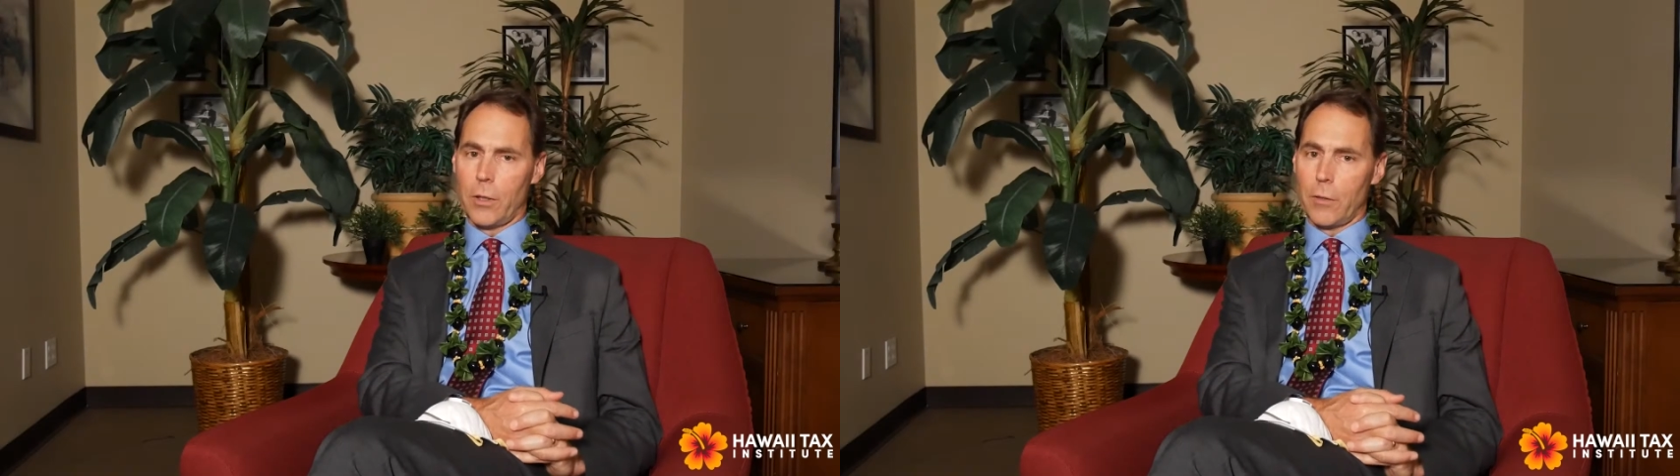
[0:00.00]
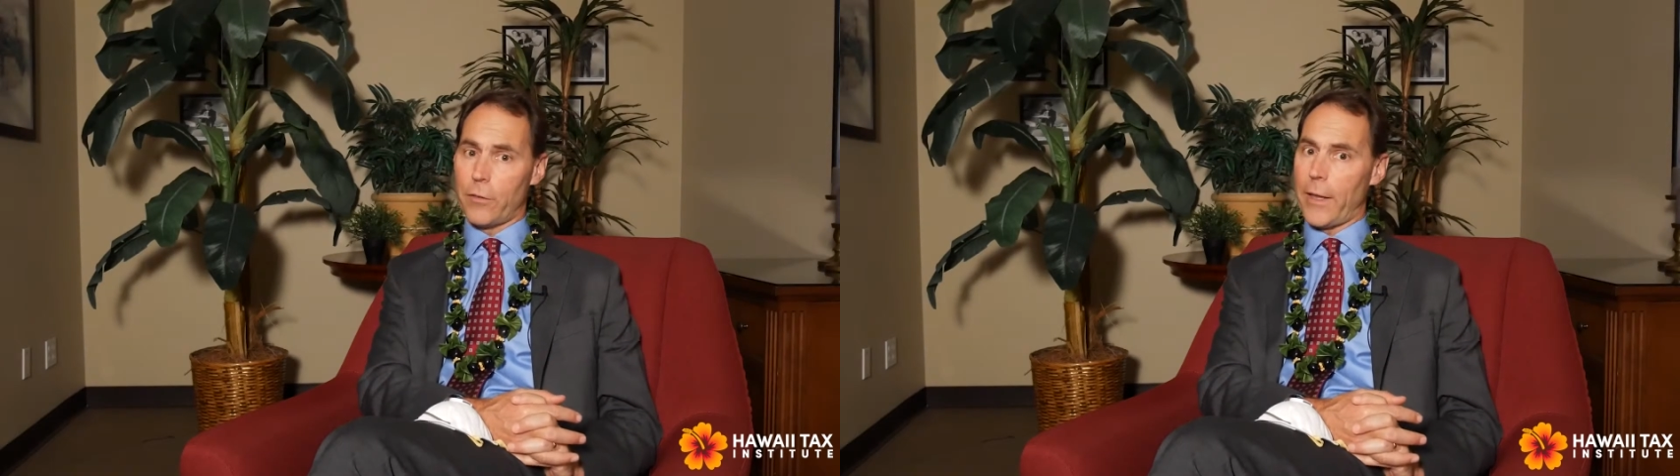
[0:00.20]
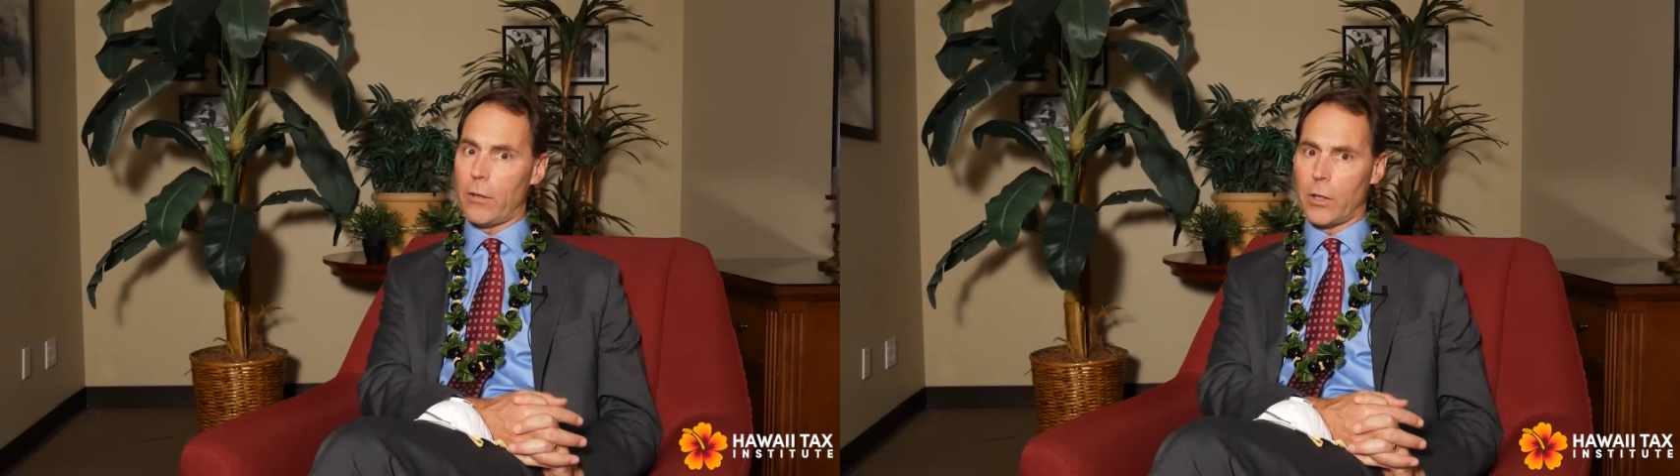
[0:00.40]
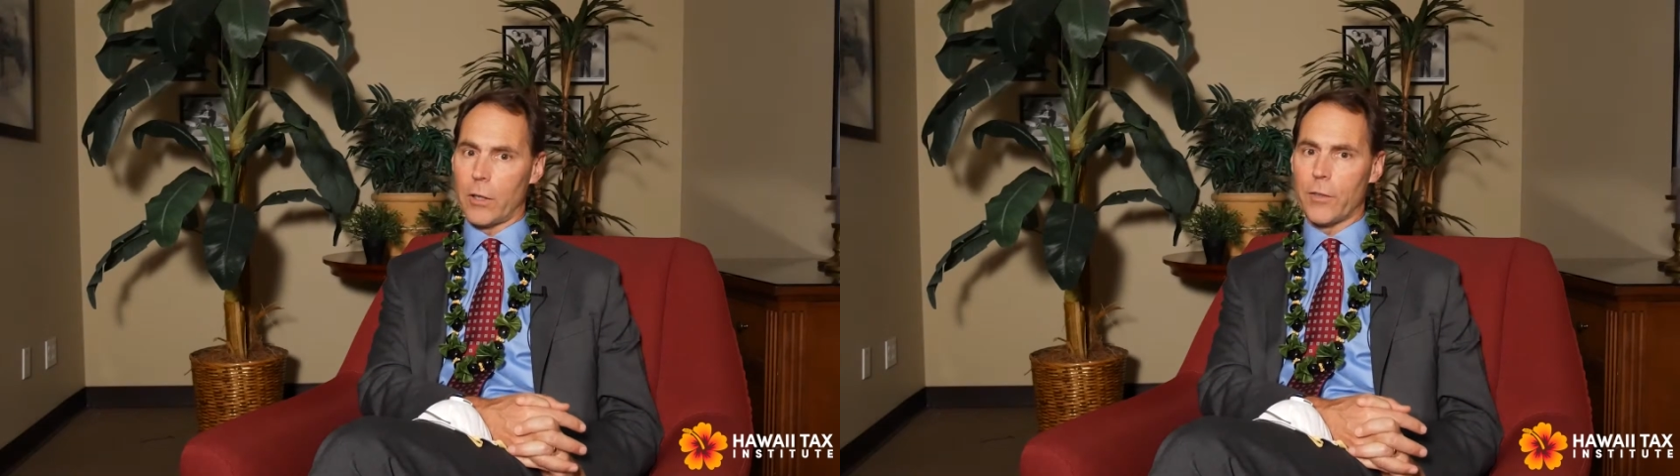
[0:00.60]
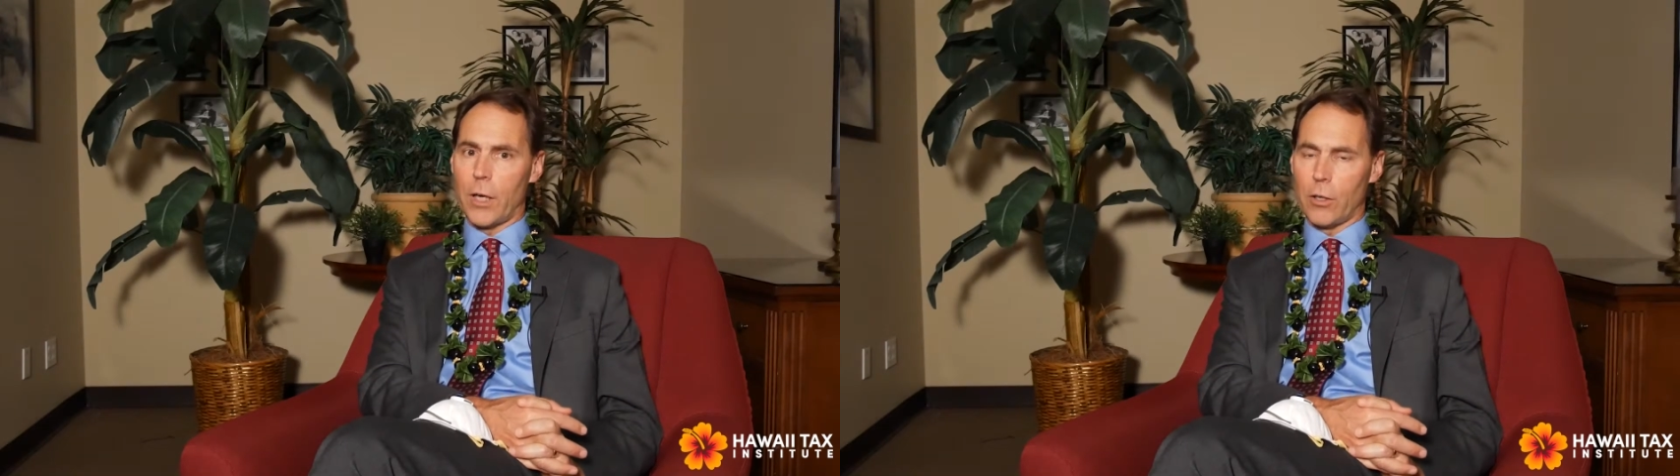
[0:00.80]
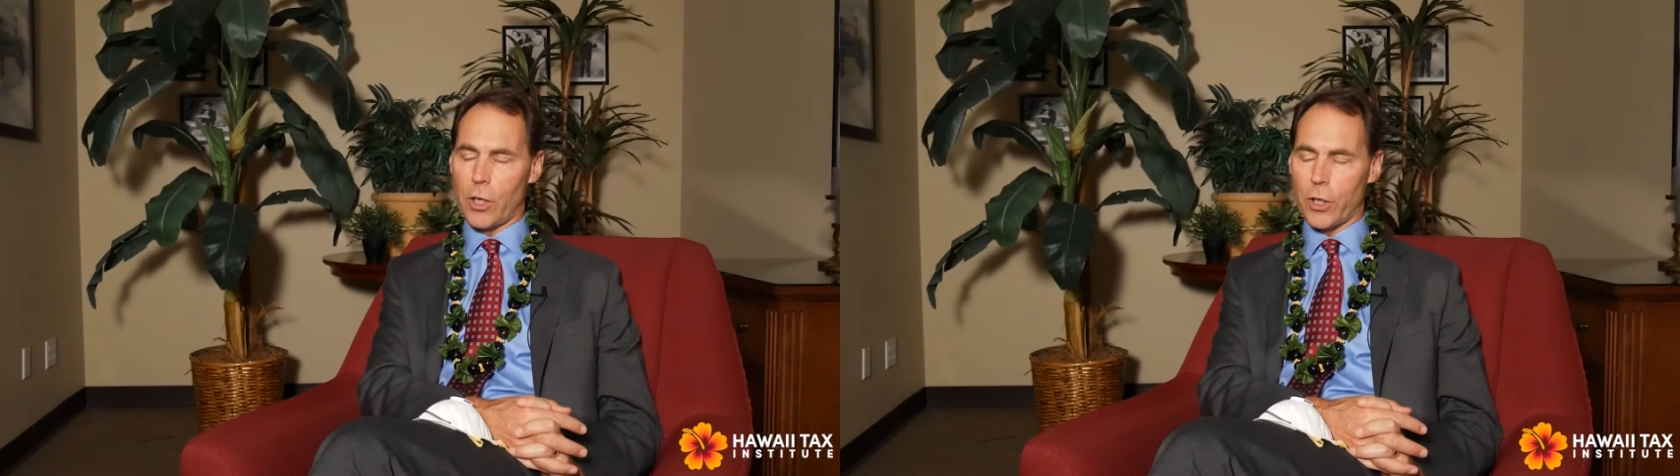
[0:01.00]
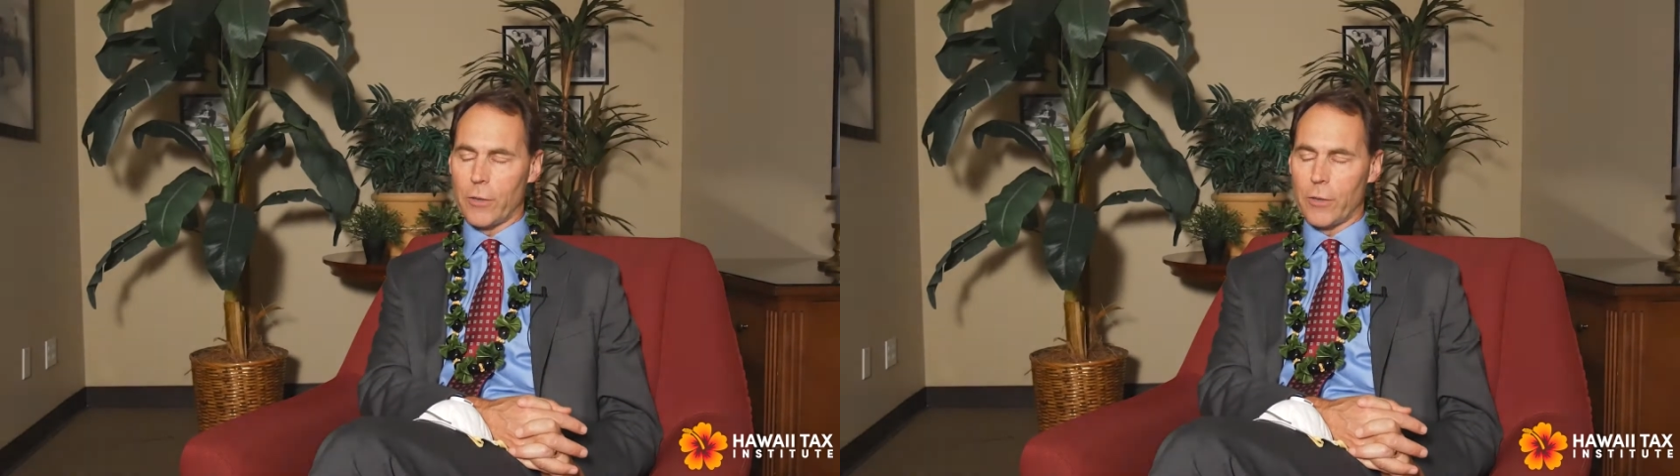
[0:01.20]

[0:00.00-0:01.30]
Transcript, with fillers: for that long, if not longer.